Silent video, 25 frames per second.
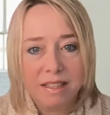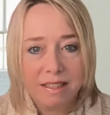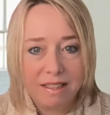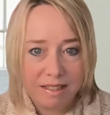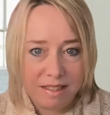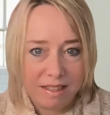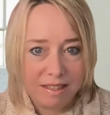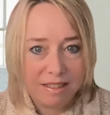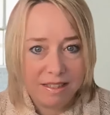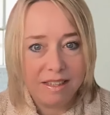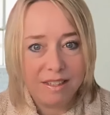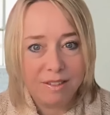
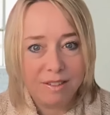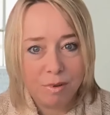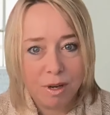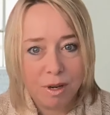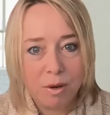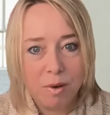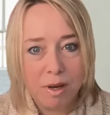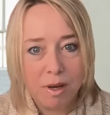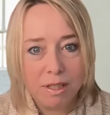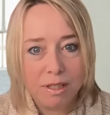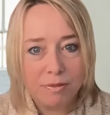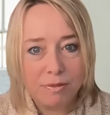such as
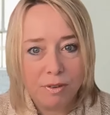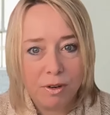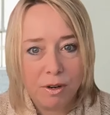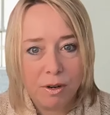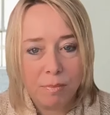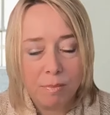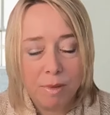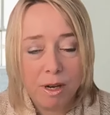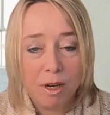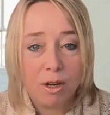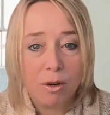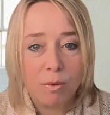requests
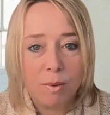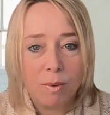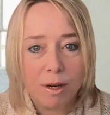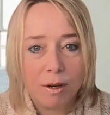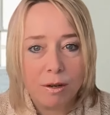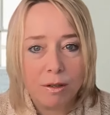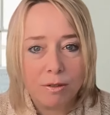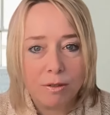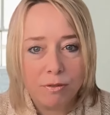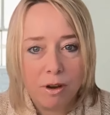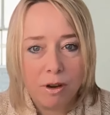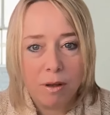for medical
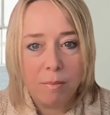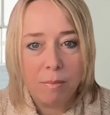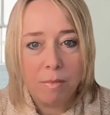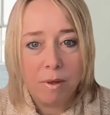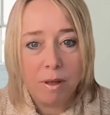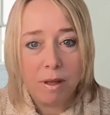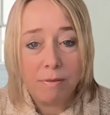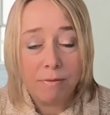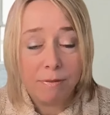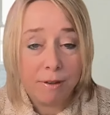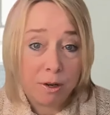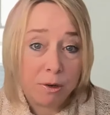records from
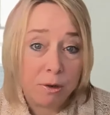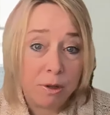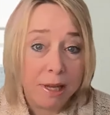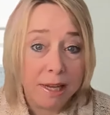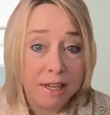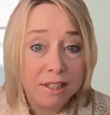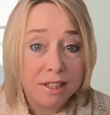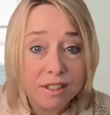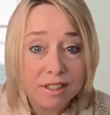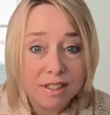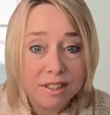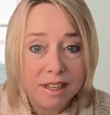a federal
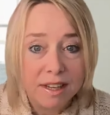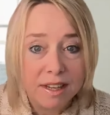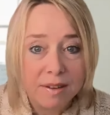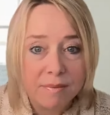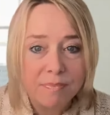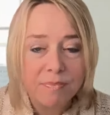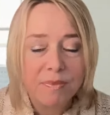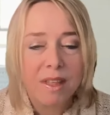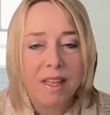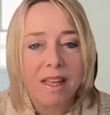agency.